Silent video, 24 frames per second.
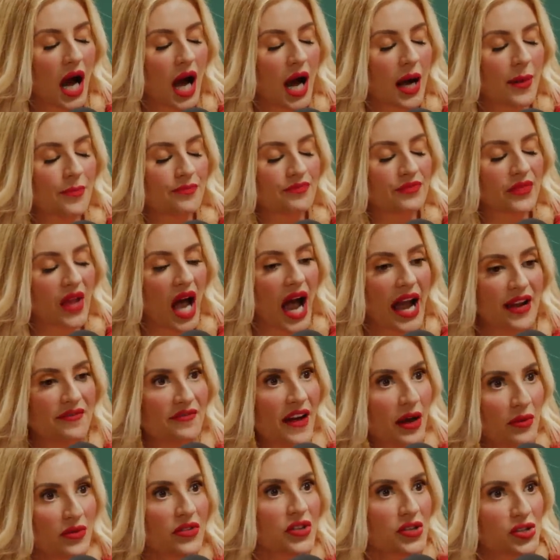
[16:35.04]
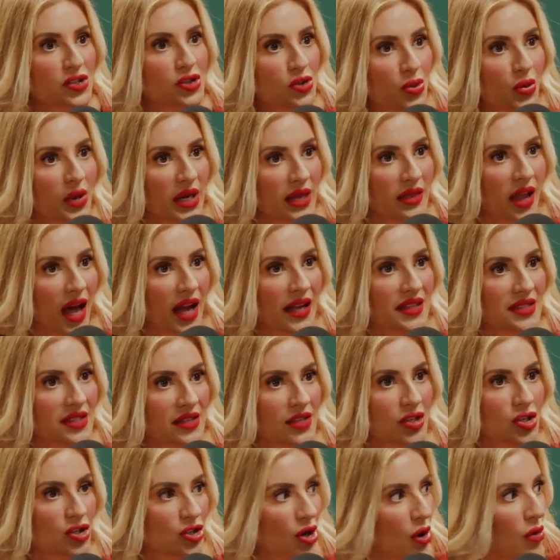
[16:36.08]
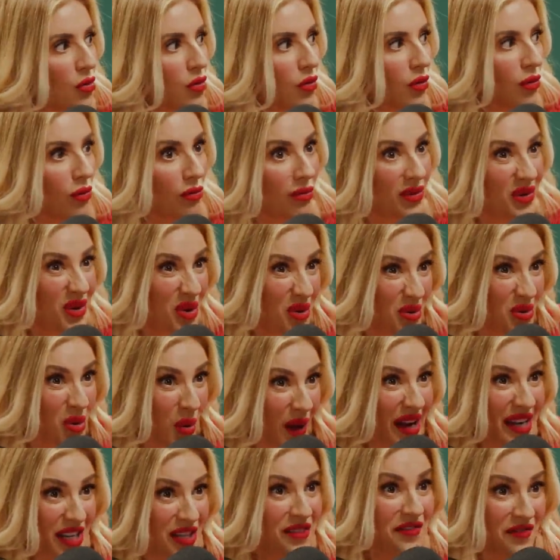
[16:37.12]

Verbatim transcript: Um, I found the storylines in the show quite